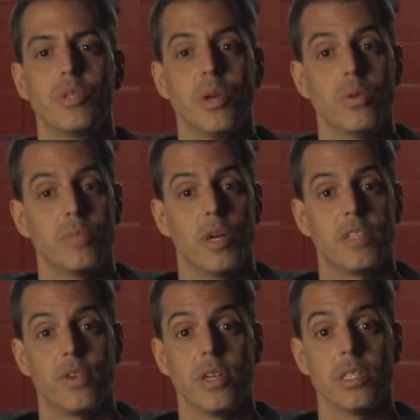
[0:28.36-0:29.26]
was known as
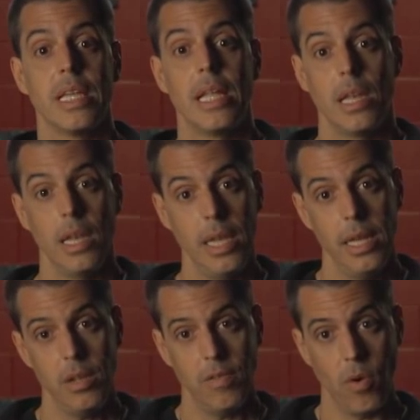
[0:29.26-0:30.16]
much for his
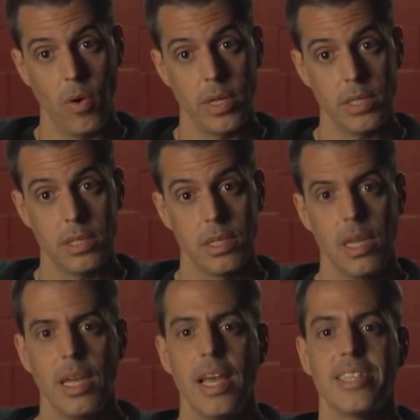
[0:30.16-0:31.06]
little voice
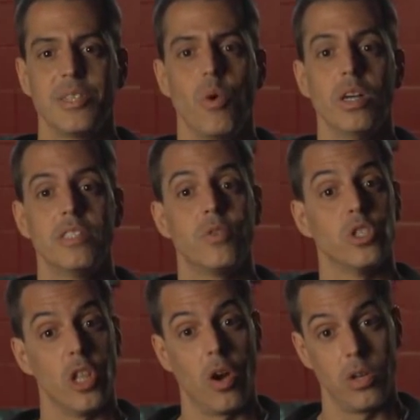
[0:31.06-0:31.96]
as he was for
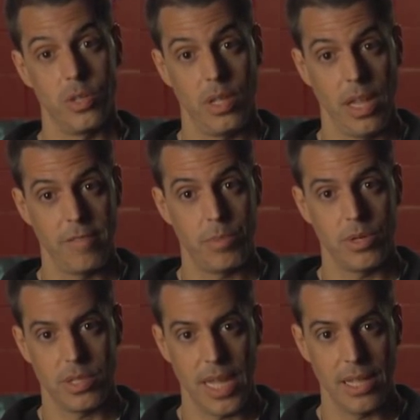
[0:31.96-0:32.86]
his larger-than-life
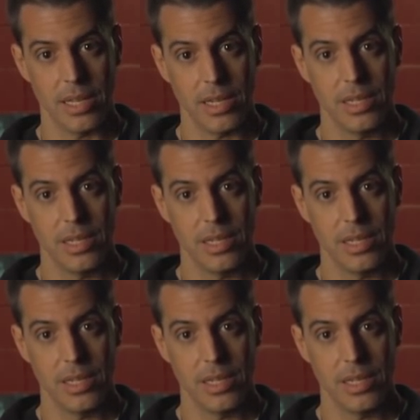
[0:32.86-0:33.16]
personality.